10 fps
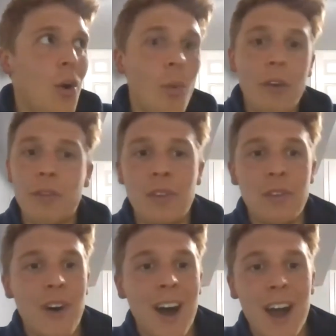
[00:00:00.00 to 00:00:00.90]

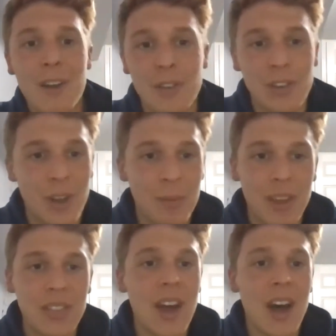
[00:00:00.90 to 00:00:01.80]
155 or something
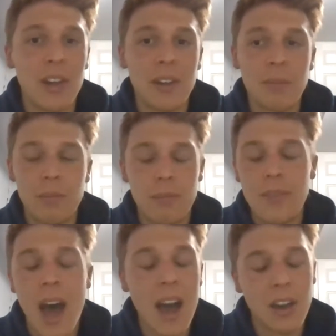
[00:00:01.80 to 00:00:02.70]
like that, like
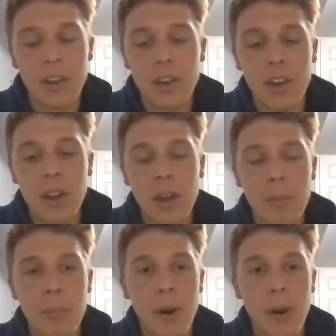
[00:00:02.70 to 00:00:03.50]
not good,